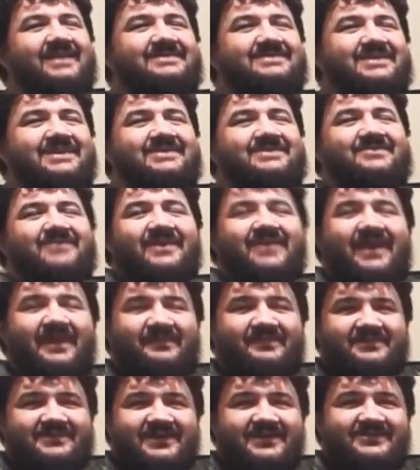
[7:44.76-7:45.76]
Season 1,
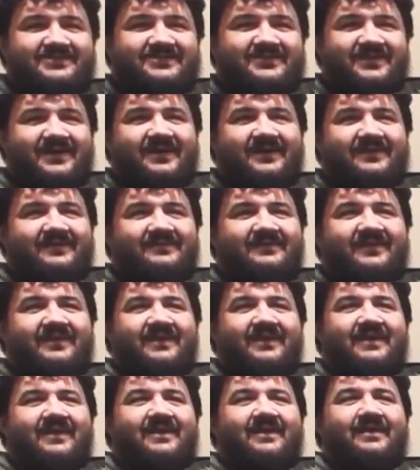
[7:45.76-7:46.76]
Episode 12,
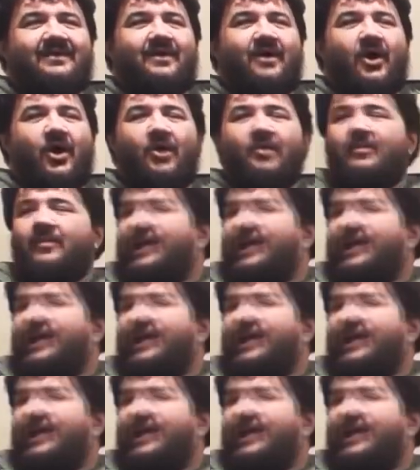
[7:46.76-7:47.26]
All